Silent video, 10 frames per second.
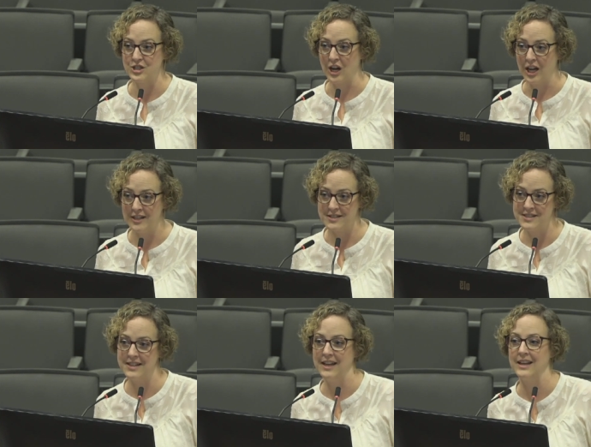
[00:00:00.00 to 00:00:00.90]

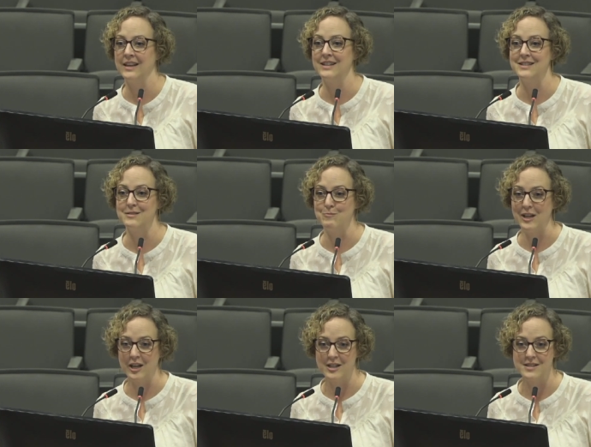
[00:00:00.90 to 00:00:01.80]
shot. And
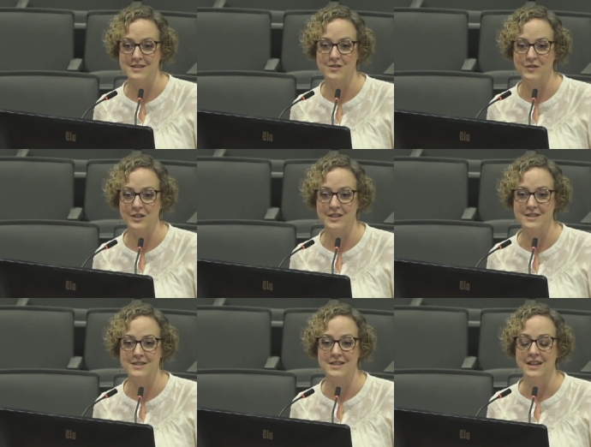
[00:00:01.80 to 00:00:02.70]
because
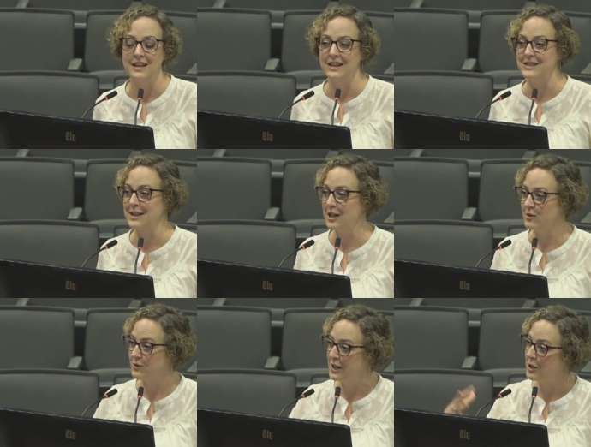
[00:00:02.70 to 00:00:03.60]
syphilis is kind
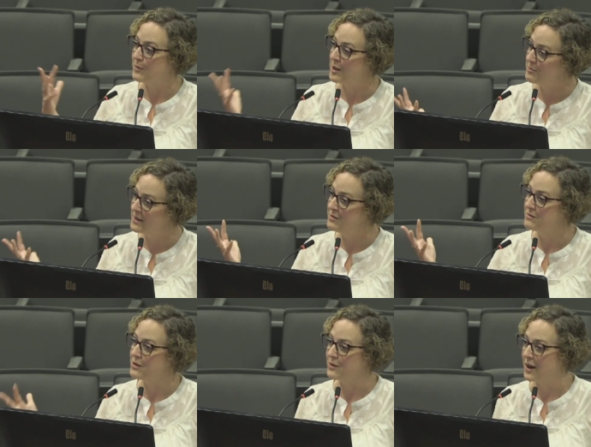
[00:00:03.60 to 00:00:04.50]
of running rampant
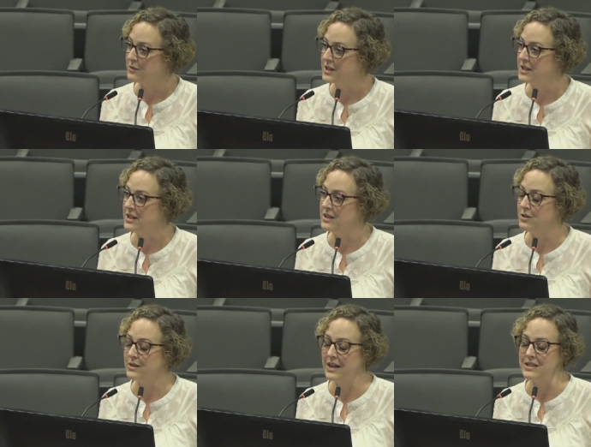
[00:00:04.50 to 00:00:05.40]
throughout the
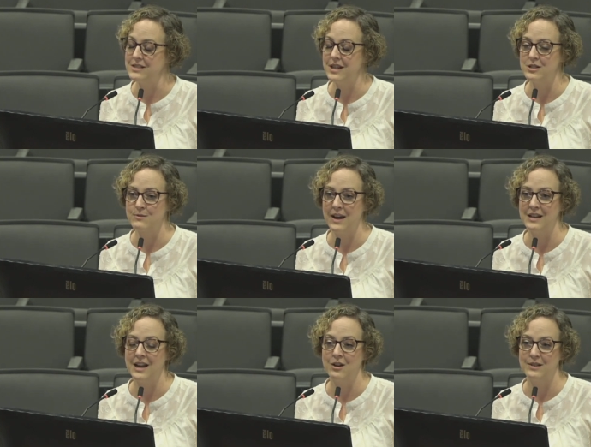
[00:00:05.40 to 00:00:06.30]
United States
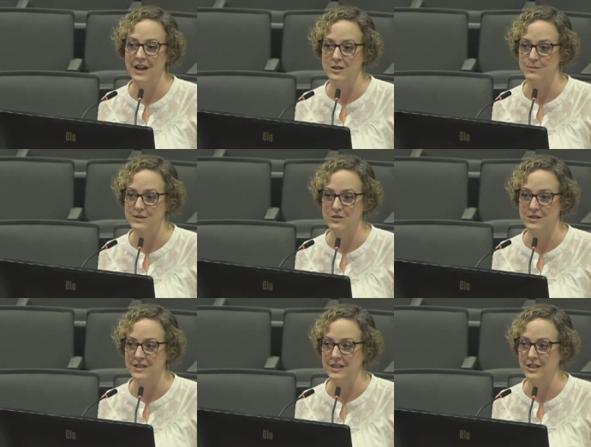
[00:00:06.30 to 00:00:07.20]
right now, it has
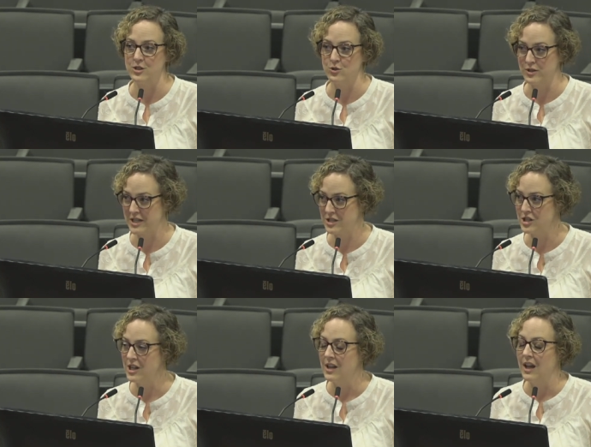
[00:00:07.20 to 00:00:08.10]
resulted in a
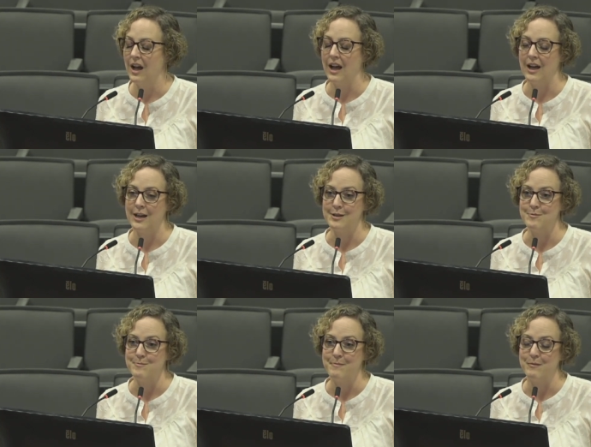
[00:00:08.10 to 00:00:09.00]
shortage.
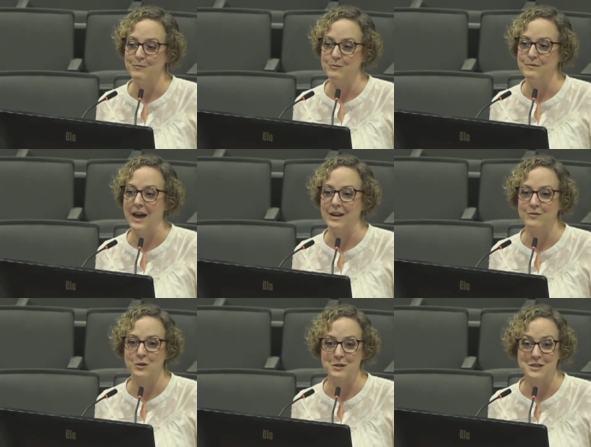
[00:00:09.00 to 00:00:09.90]
That,
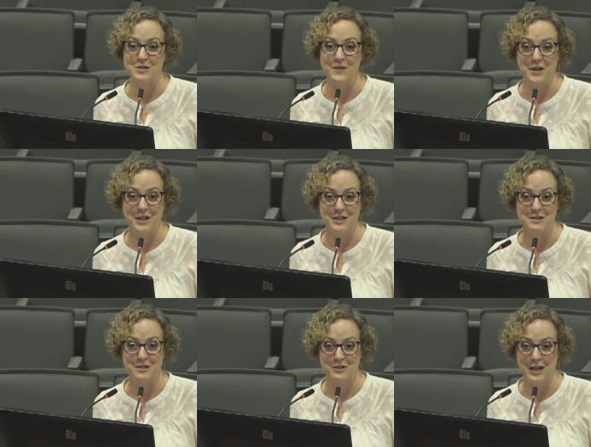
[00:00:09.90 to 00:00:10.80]
of course, is very
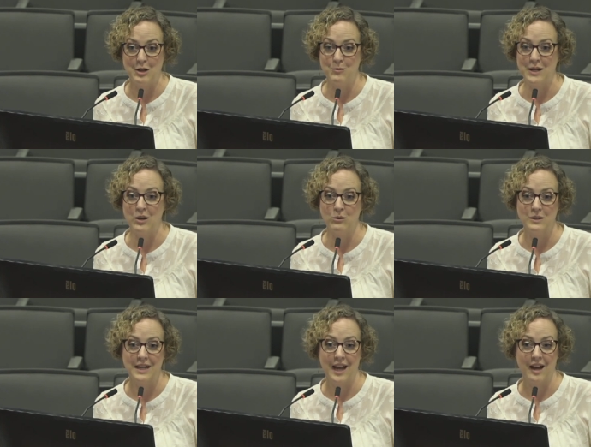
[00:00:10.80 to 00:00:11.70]
concerning. We
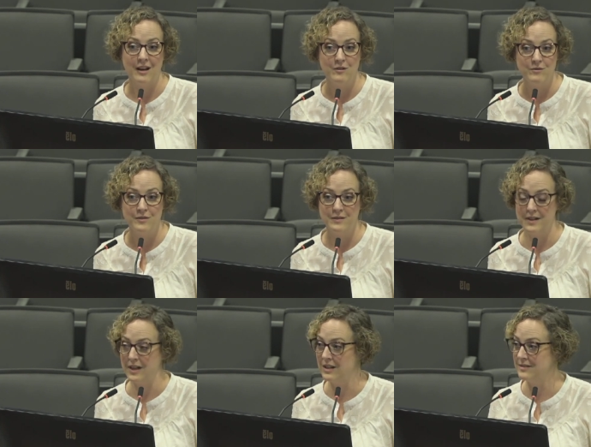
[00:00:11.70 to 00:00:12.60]
only have
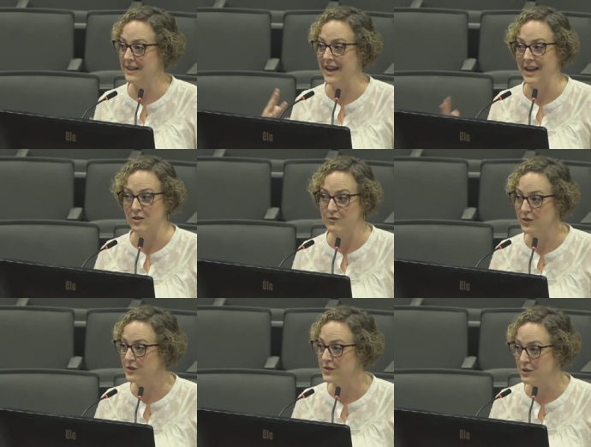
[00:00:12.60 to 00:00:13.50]
a
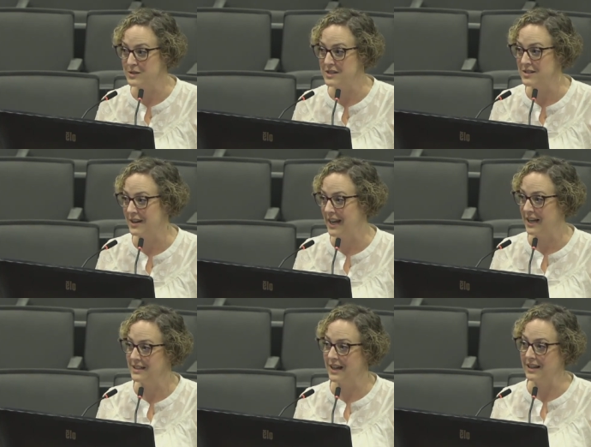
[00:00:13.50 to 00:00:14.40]
handful of doses on
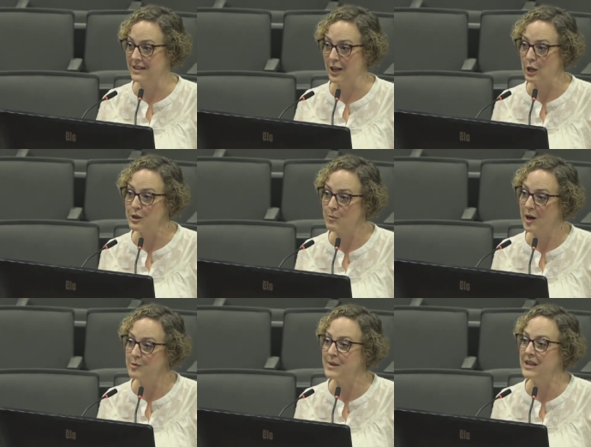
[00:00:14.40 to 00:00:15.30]
hand at the health
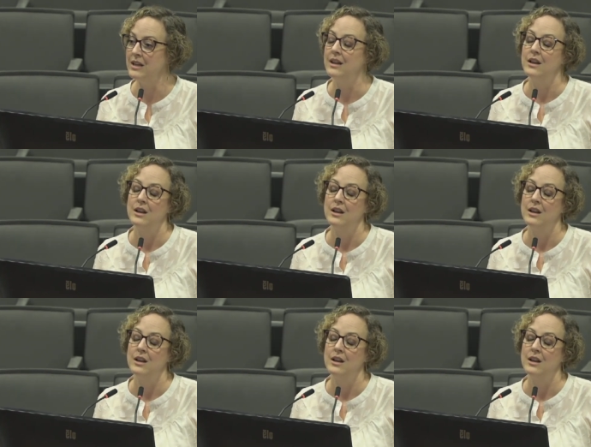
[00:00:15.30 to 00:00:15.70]
department.